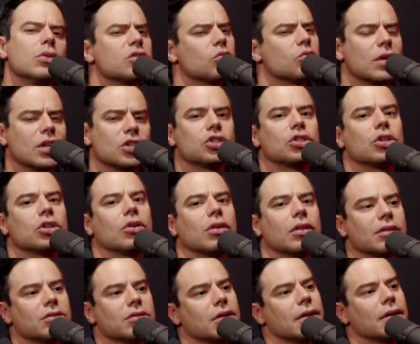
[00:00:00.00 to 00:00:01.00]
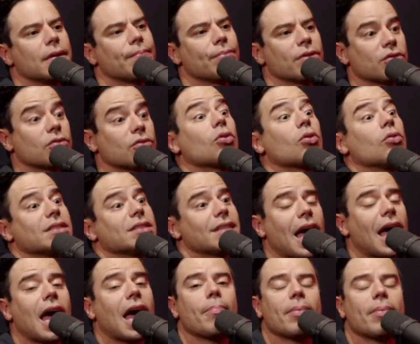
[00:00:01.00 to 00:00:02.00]
want to share these stories
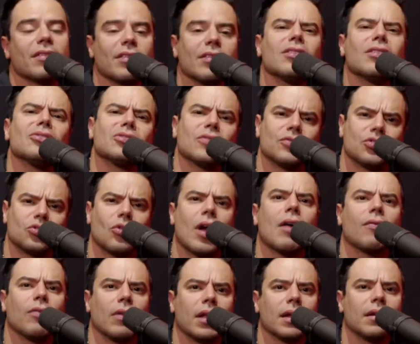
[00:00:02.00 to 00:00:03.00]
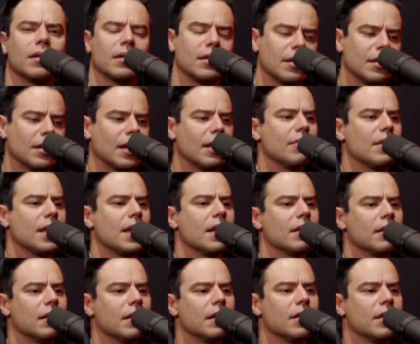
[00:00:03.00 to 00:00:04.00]
that happens in terms of traveling, and
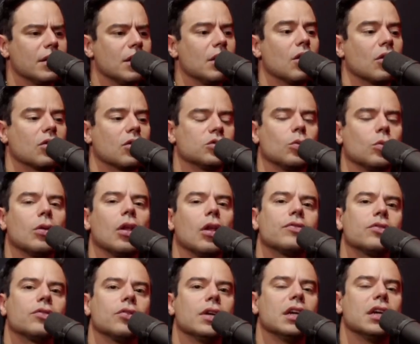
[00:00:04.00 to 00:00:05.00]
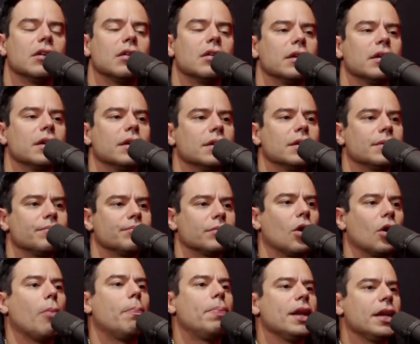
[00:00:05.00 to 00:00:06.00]
then because we love to hear
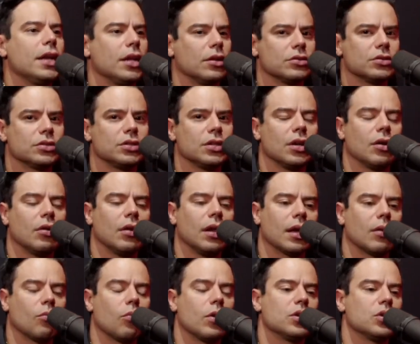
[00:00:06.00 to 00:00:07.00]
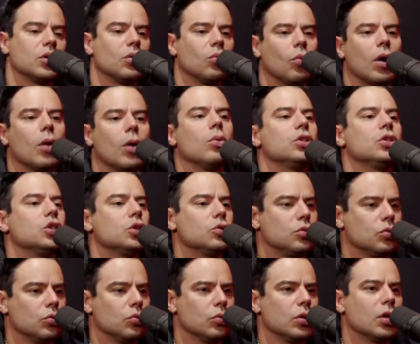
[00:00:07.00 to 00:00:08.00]
opinions, like what would you
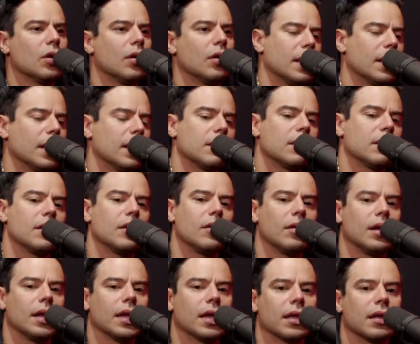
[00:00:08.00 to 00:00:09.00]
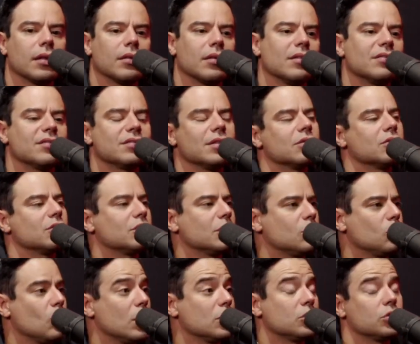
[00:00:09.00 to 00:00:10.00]
do, in certain
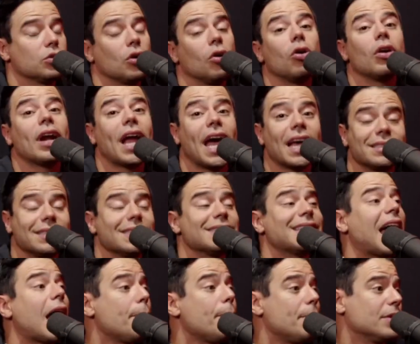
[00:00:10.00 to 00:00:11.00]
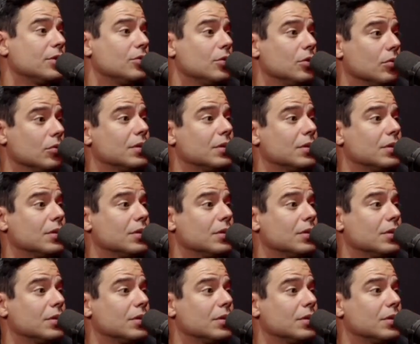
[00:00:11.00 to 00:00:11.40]
situations, or has this happened to you?